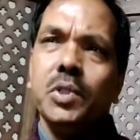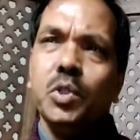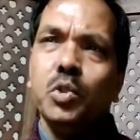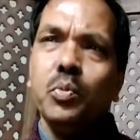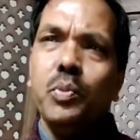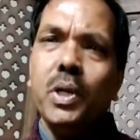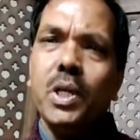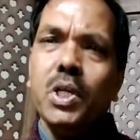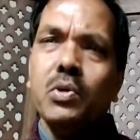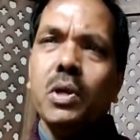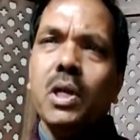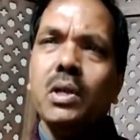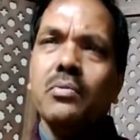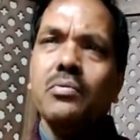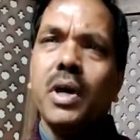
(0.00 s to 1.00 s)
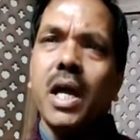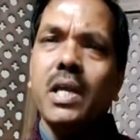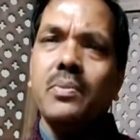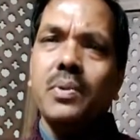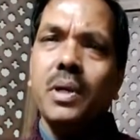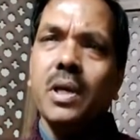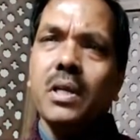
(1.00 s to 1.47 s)
to be
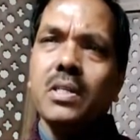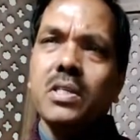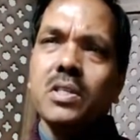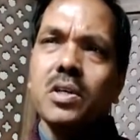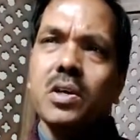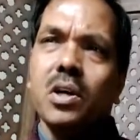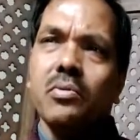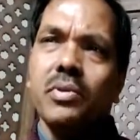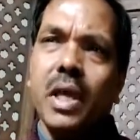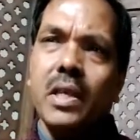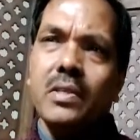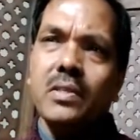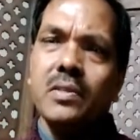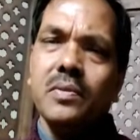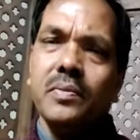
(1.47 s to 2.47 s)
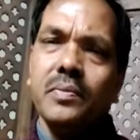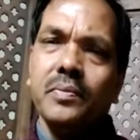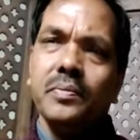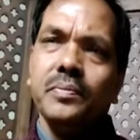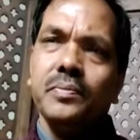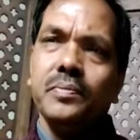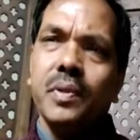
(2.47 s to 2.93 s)
25 years of age
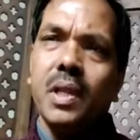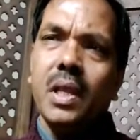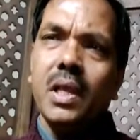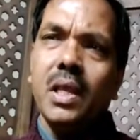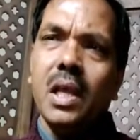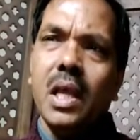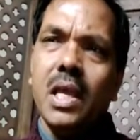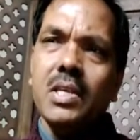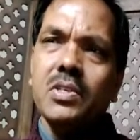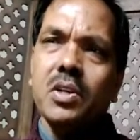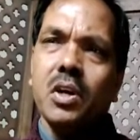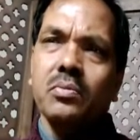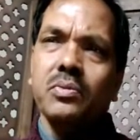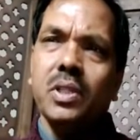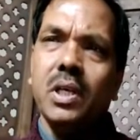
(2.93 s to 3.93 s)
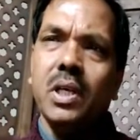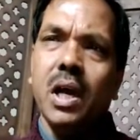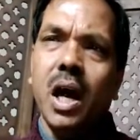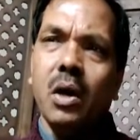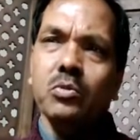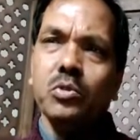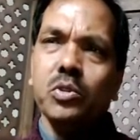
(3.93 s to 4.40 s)
in case of the
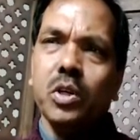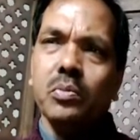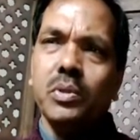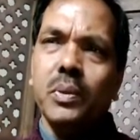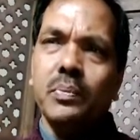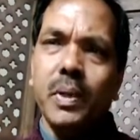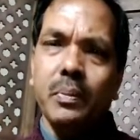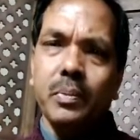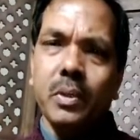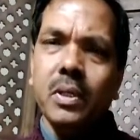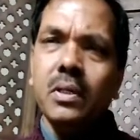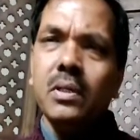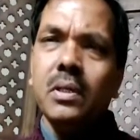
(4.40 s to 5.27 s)
House of the People,